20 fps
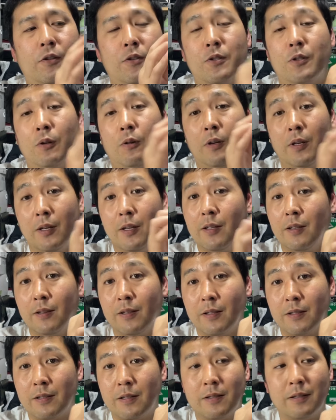So
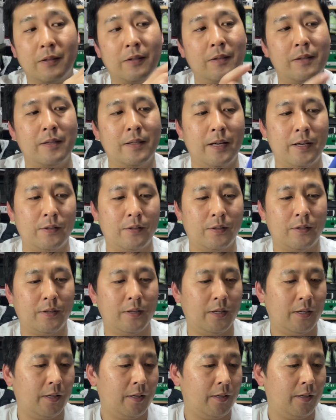this is a good touch.
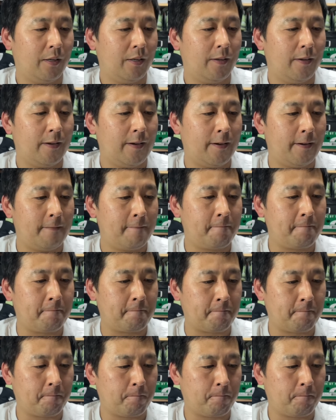I